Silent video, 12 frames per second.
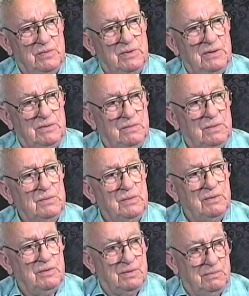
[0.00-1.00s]
We, we
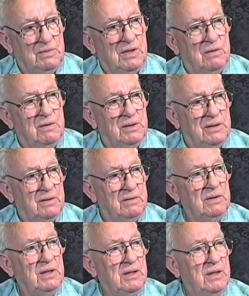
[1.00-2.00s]
were currently,
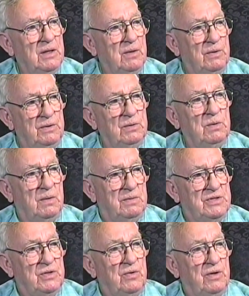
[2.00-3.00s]
we knew what
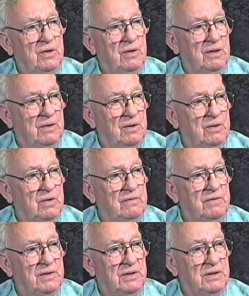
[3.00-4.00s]
was going on all
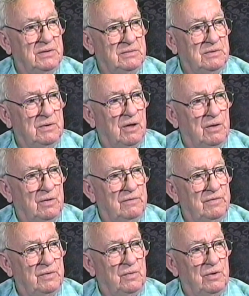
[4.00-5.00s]
over the all
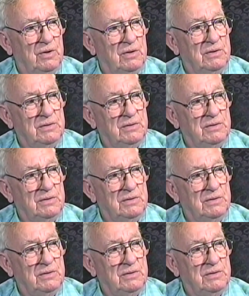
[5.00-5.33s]
over the world.